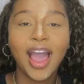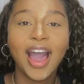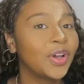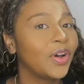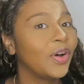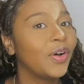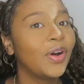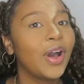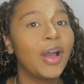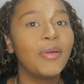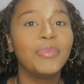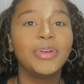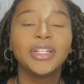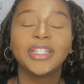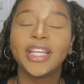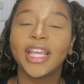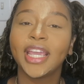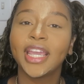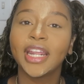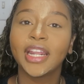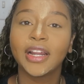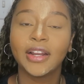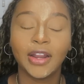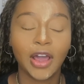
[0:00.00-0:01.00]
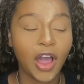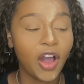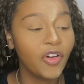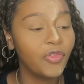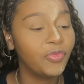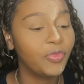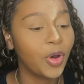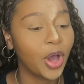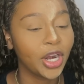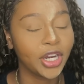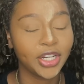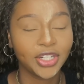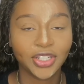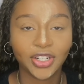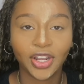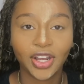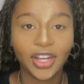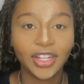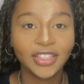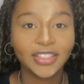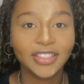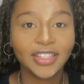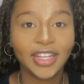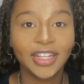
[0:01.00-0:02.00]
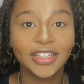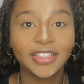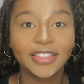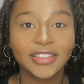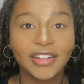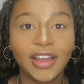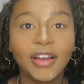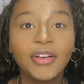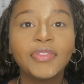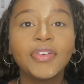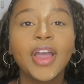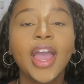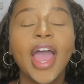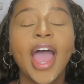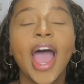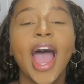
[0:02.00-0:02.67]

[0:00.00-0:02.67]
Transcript: So I've been taking a lot of body shots and stuff,